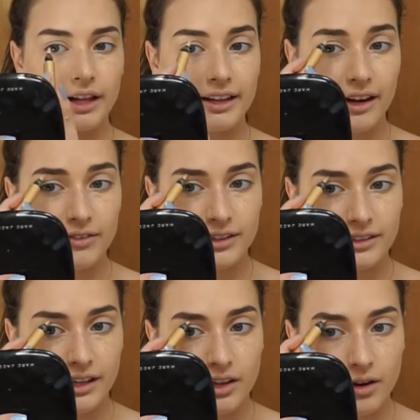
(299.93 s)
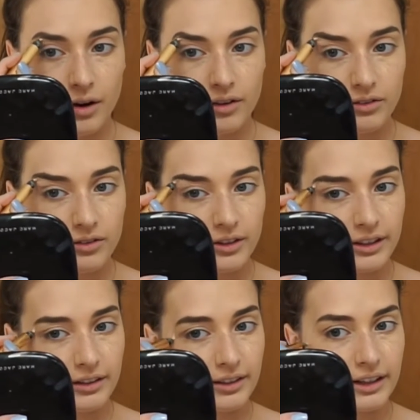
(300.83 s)
I have to say though, I
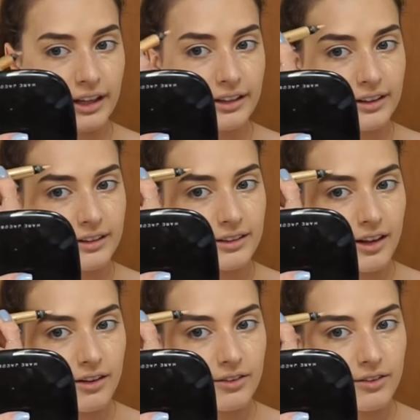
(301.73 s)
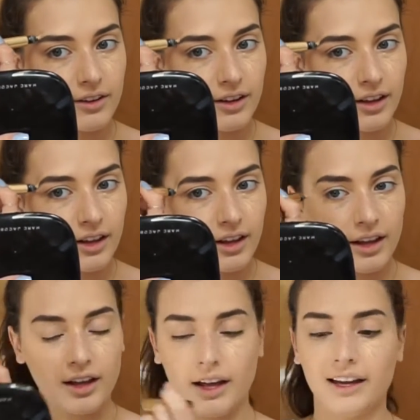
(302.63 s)
really like this stuff.
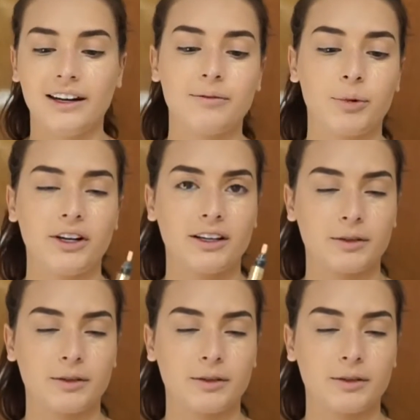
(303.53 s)
It is pretty